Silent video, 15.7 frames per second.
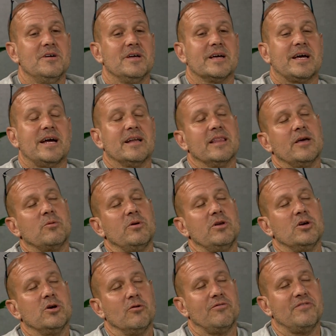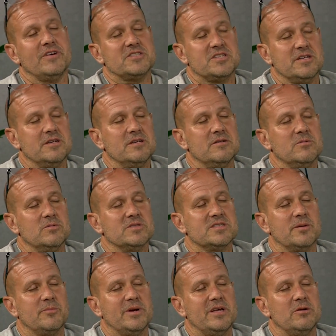kind of like when you go fishing with
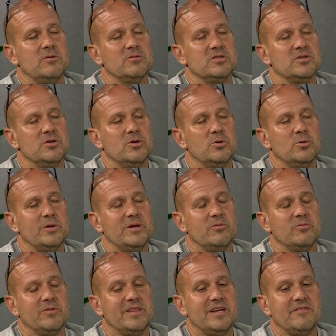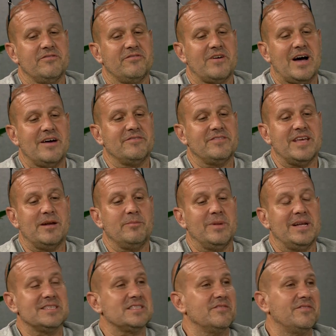somebody who's new, and within five, ten
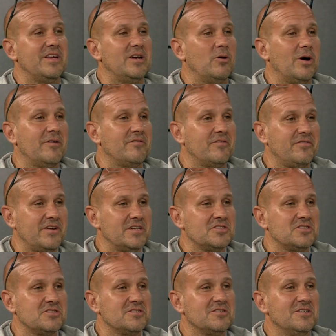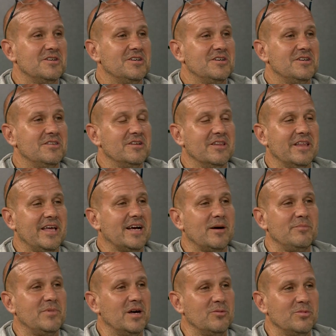minutes, if they don't have a fish, they're like,
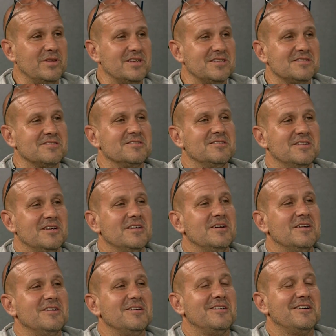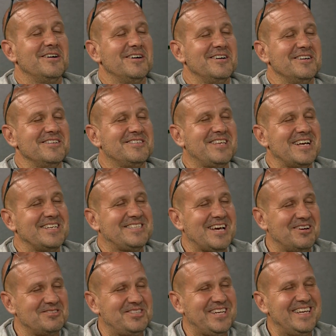I'm done with this. Uh, that's
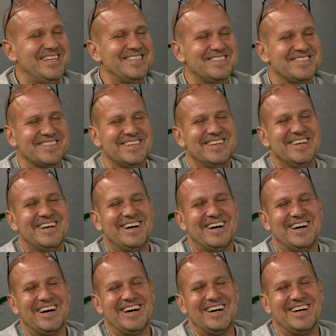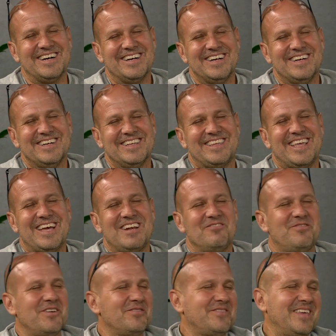how she is. Uh, 10,
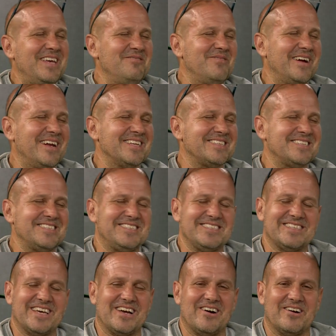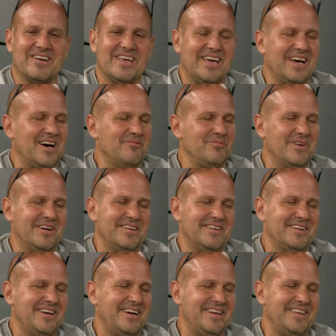15 minutes, and she's like, okay, I'm done.
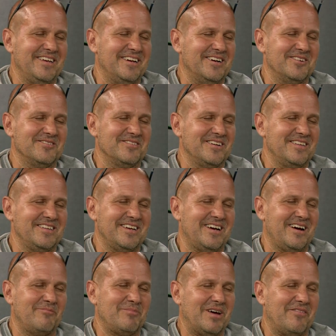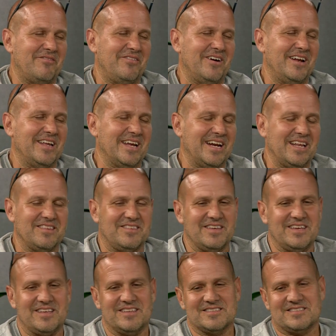Uh, you know, I, am not finding
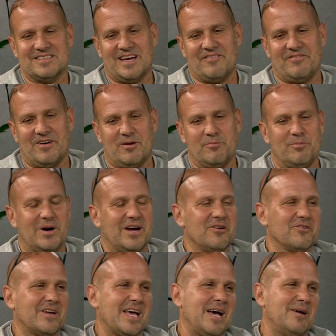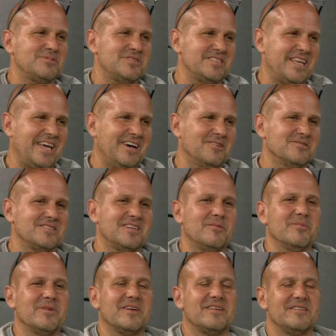anything. This is, I found bottle cap snails, and I'm
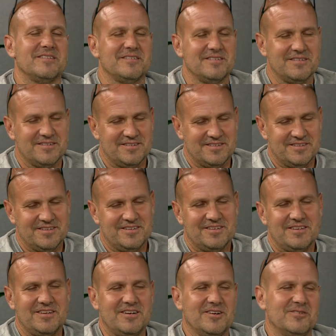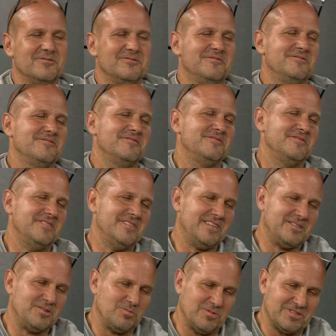like, you know,
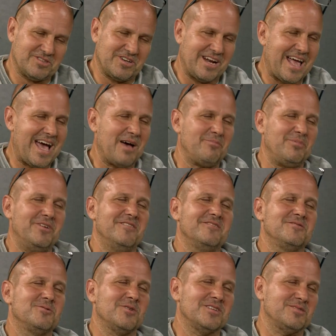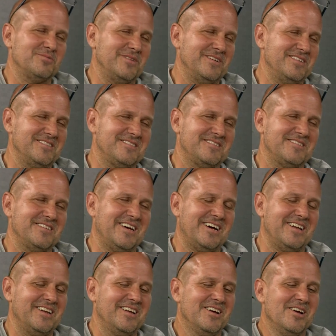it's what's going to happen. Trust me, it's
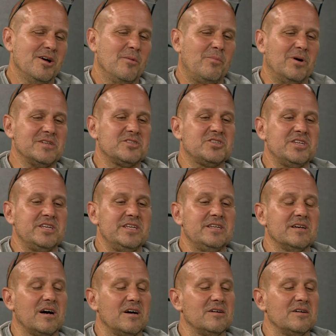not. But she